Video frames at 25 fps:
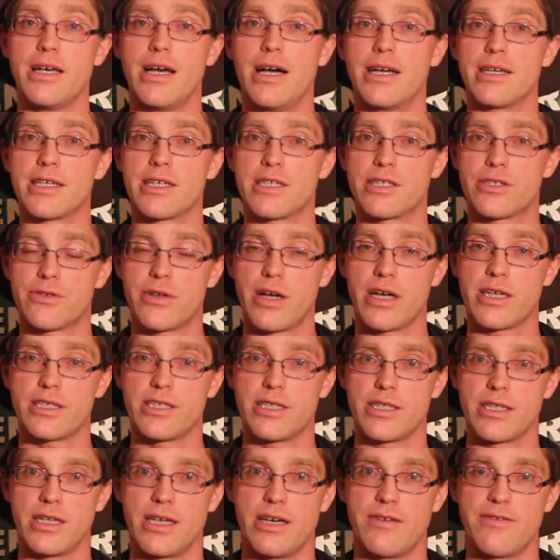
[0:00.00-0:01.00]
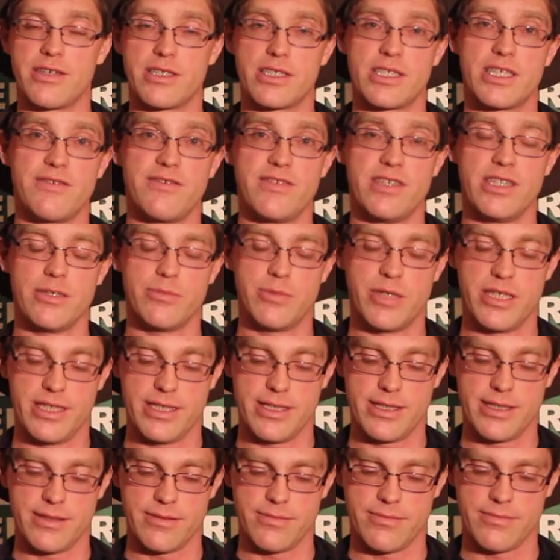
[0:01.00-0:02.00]
and destruction of our civil
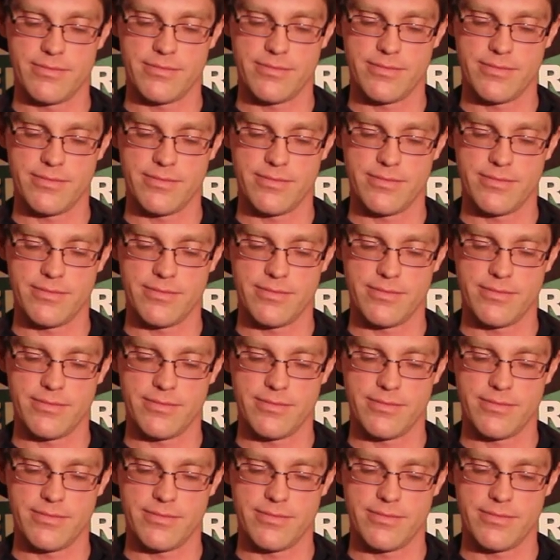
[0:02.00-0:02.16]
liberties.